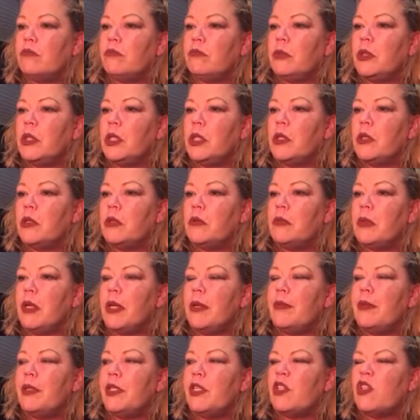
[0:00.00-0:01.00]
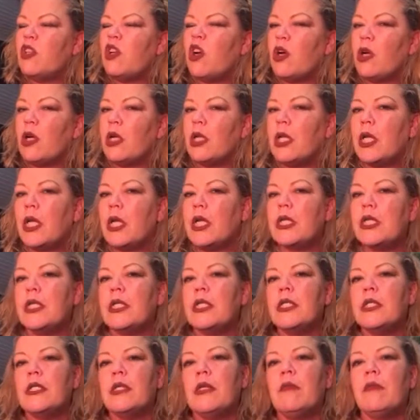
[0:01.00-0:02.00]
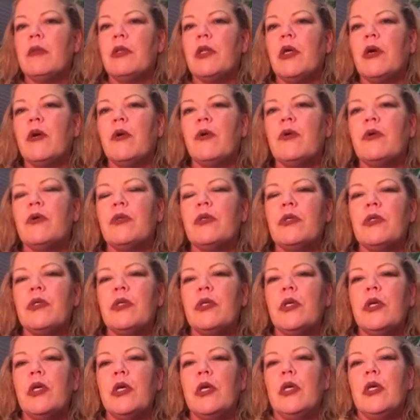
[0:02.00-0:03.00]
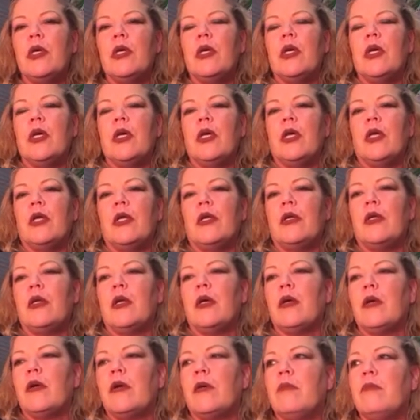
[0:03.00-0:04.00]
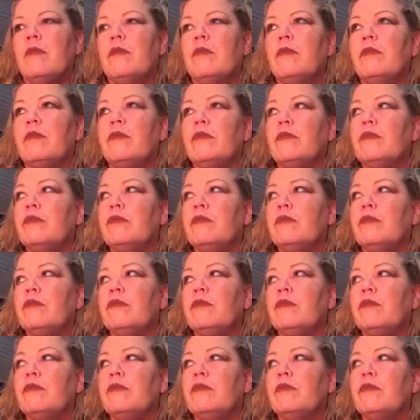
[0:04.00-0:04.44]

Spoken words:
maybe start collecting some of those and